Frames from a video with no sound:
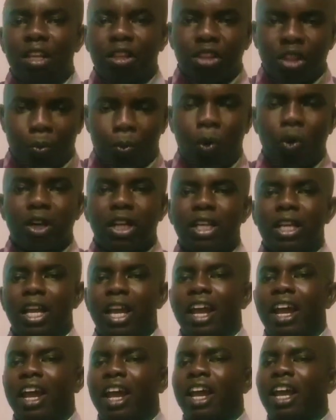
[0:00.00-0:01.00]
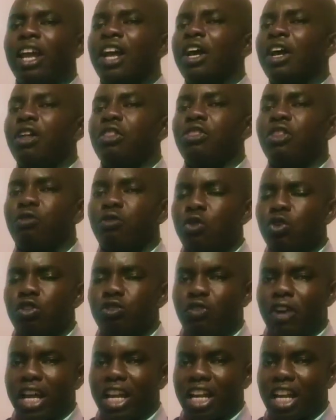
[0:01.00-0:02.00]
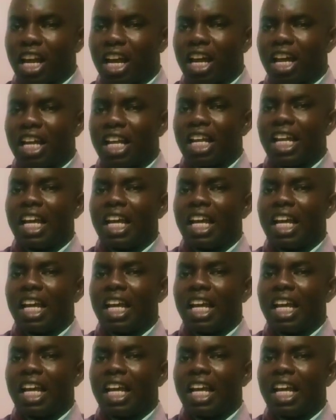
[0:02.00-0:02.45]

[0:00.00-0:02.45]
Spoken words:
the fruit vendor